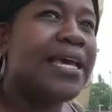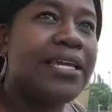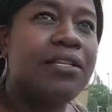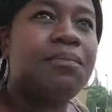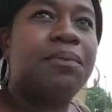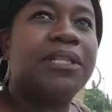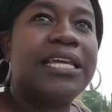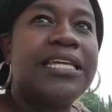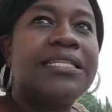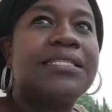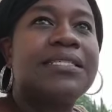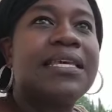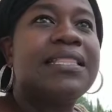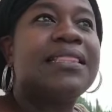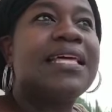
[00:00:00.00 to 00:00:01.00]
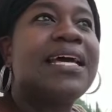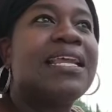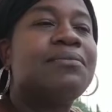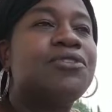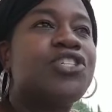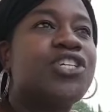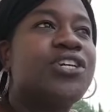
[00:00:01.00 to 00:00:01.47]
tight place, in that
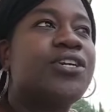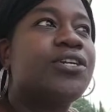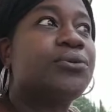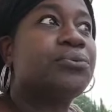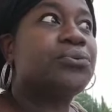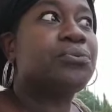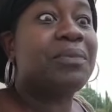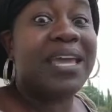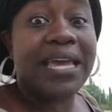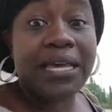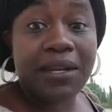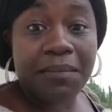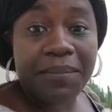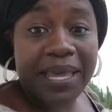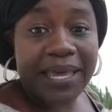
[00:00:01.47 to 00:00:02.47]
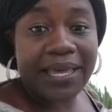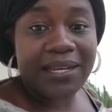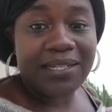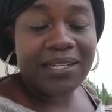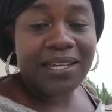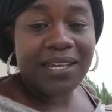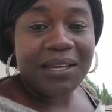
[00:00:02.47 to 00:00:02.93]
I'm sharing a room and a
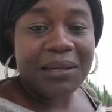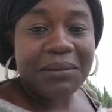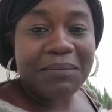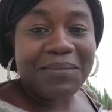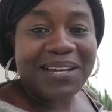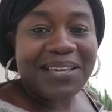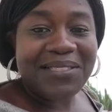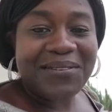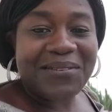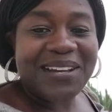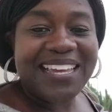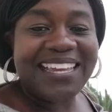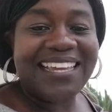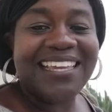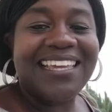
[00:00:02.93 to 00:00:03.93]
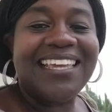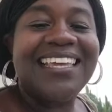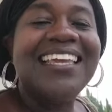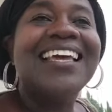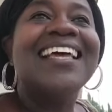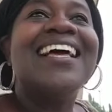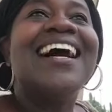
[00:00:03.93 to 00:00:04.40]
bed, by the way.
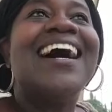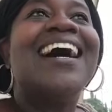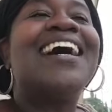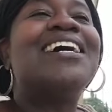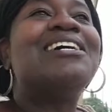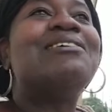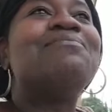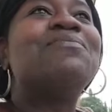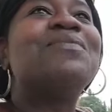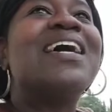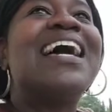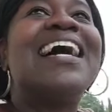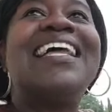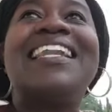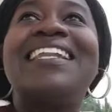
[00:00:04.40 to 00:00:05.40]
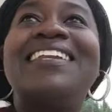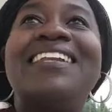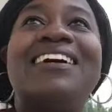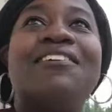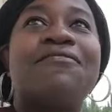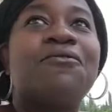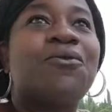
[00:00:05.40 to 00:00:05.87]

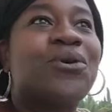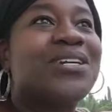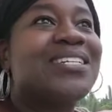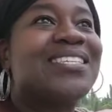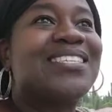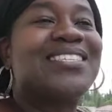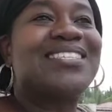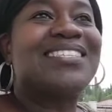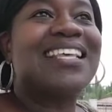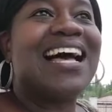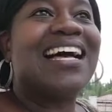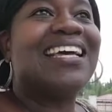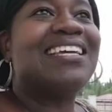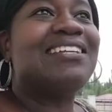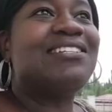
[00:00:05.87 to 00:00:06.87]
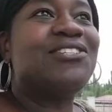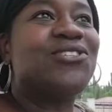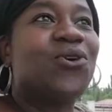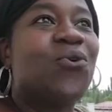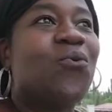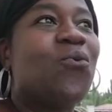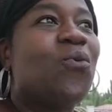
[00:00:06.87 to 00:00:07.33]
And of course, I
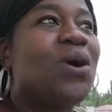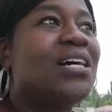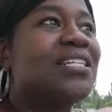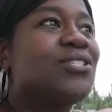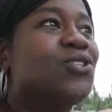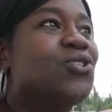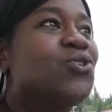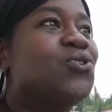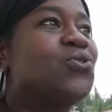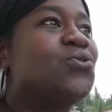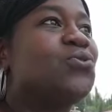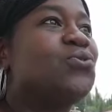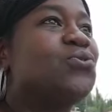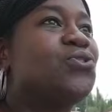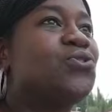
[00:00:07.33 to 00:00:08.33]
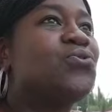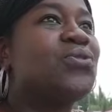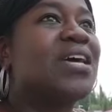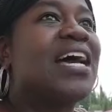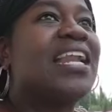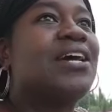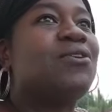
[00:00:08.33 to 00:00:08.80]
don't want to do
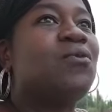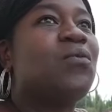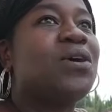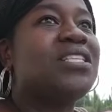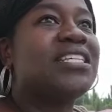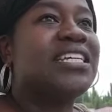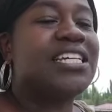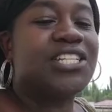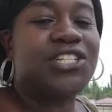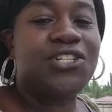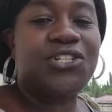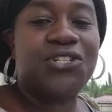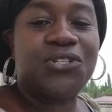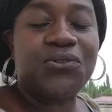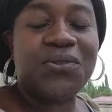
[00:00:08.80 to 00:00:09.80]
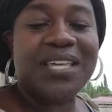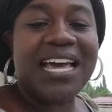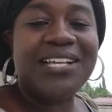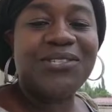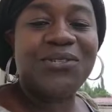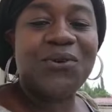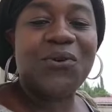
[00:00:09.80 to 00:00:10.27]
that. I don't want to continue to do
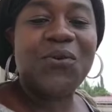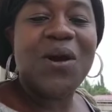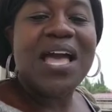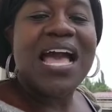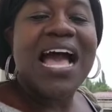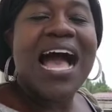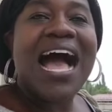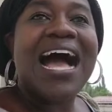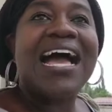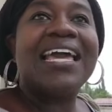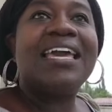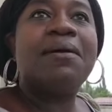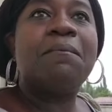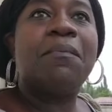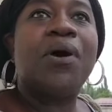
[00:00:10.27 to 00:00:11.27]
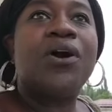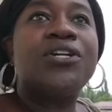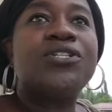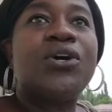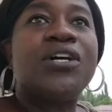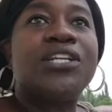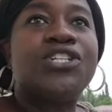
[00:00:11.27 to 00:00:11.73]
that. So I
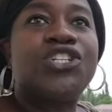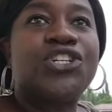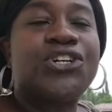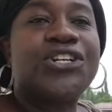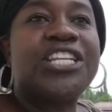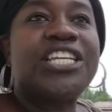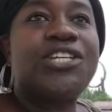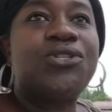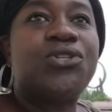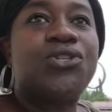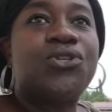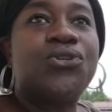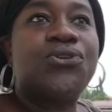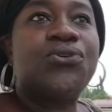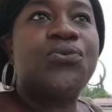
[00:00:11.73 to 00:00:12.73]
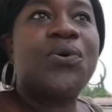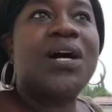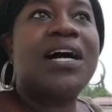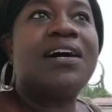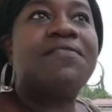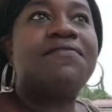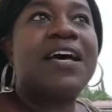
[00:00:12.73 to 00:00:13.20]
embarked on a journey to
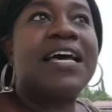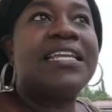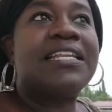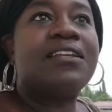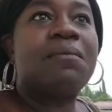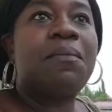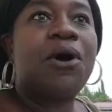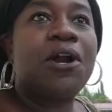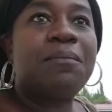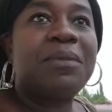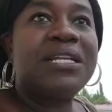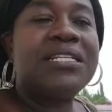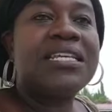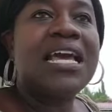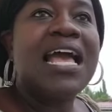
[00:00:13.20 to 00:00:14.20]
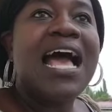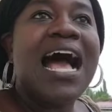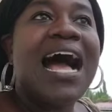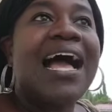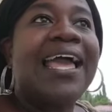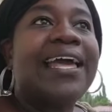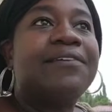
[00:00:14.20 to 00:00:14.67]
find an apartment.
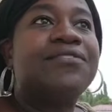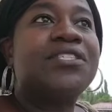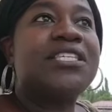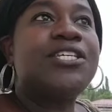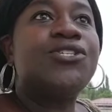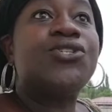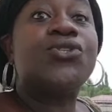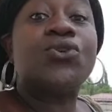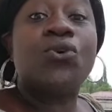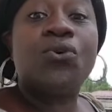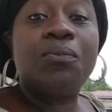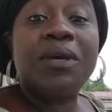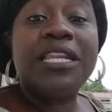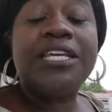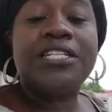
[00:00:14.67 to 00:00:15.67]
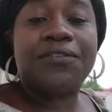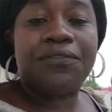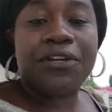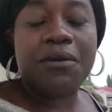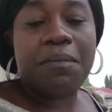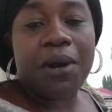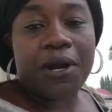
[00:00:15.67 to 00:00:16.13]
I have seen so many
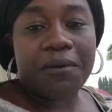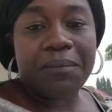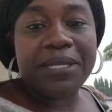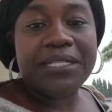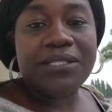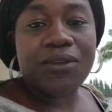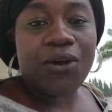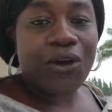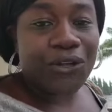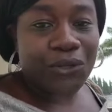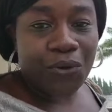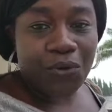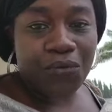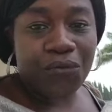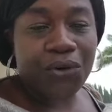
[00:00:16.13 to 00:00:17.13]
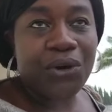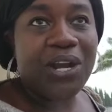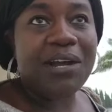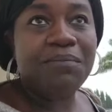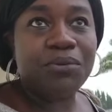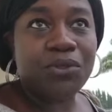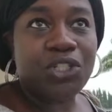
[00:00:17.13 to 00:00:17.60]
different apartments all over
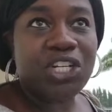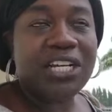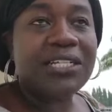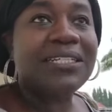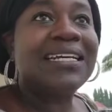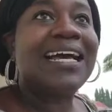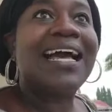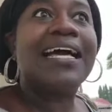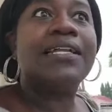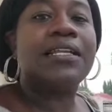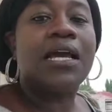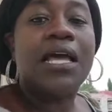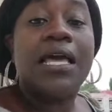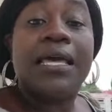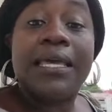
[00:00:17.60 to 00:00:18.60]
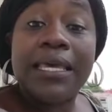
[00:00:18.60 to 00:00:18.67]
Abuja, and